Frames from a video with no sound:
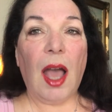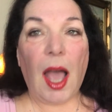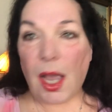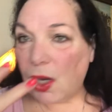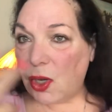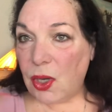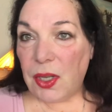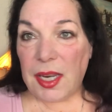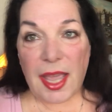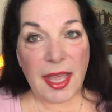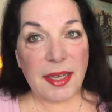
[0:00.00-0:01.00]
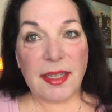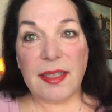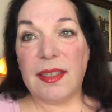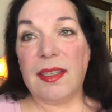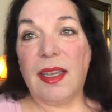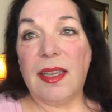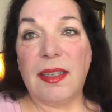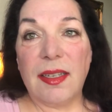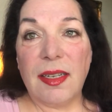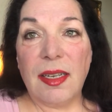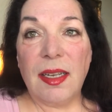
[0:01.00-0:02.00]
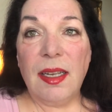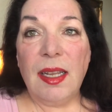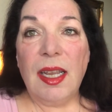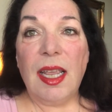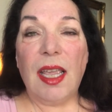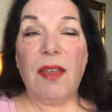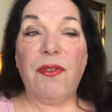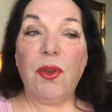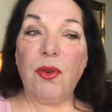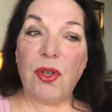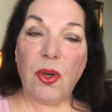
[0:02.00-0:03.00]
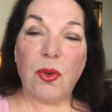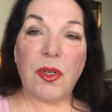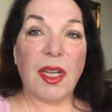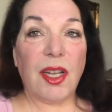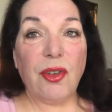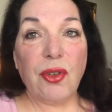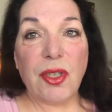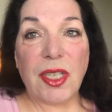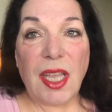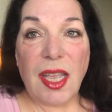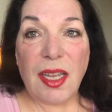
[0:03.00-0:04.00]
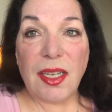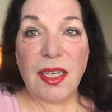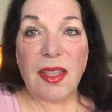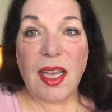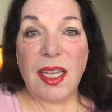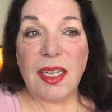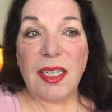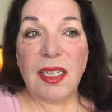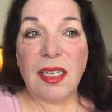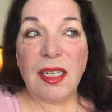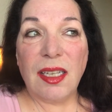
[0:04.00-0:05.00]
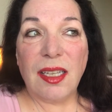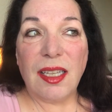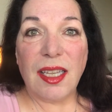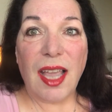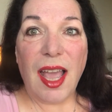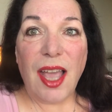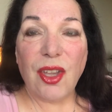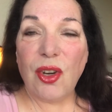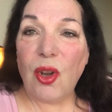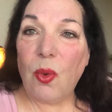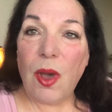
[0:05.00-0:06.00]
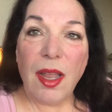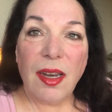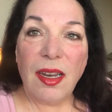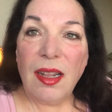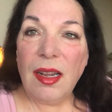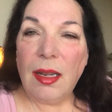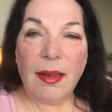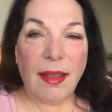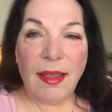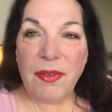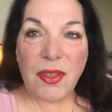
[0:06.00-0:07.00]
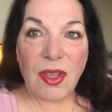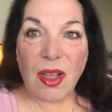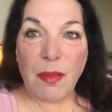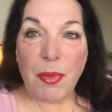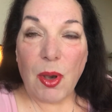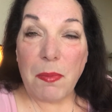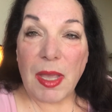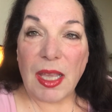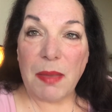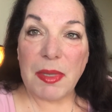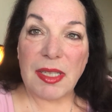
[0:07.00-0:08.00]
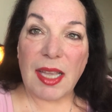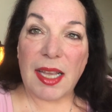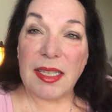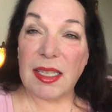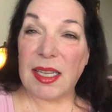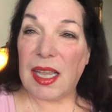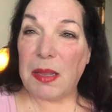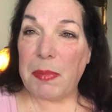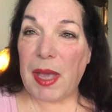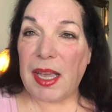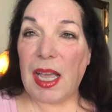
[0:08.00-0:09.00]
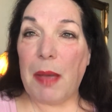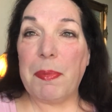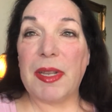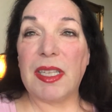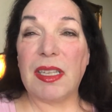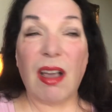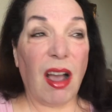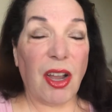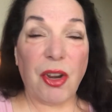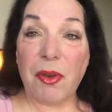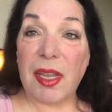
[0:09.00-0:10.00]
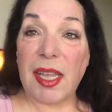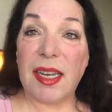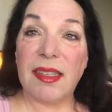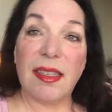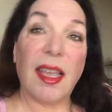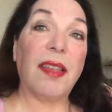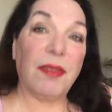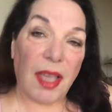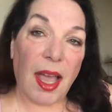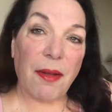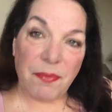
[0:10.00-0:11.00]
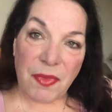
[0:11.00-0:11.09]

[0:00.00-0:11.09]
a good end in sight. If you don't understand that, yeah, you know what? Life is all about making mistakes and getting back up and conquering it and saying, yeah,